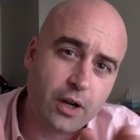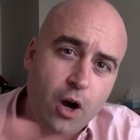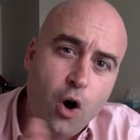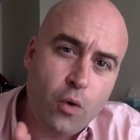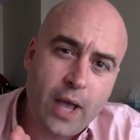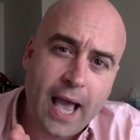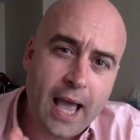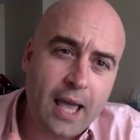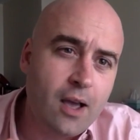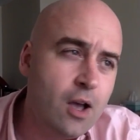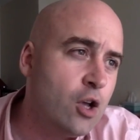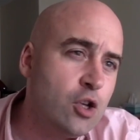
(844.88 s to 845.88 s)
like,
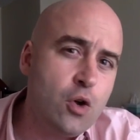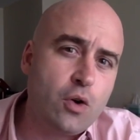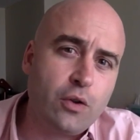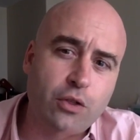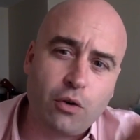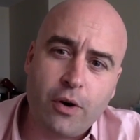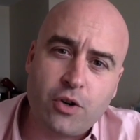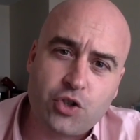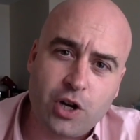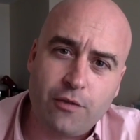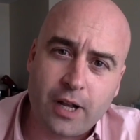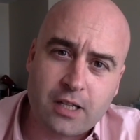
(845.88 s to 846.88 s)
okay, you can throw
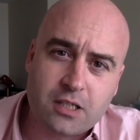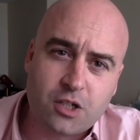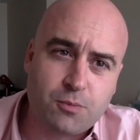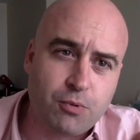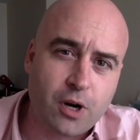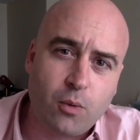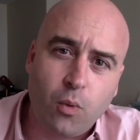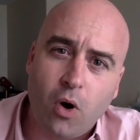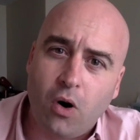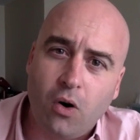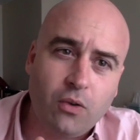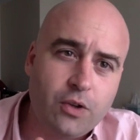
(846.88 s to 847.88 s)
yourself against this brick
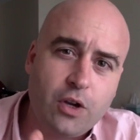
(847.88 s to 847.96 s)
wall,